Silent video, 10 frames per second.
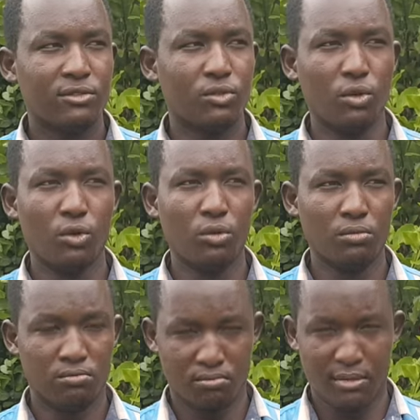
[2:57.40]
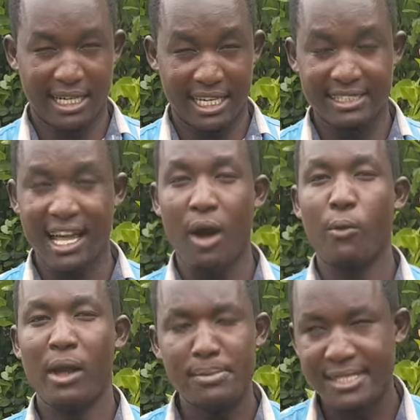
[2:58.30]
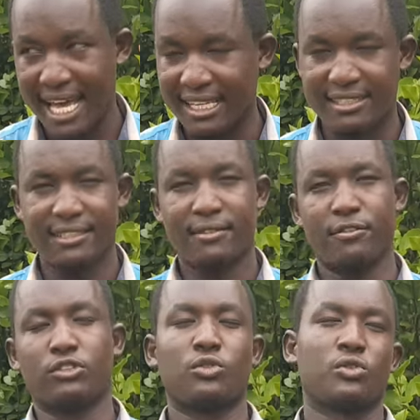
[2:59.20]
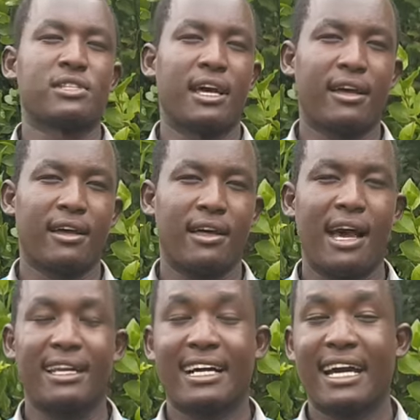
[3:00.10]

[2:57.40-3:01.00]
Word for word: to create a website for Tucusa. And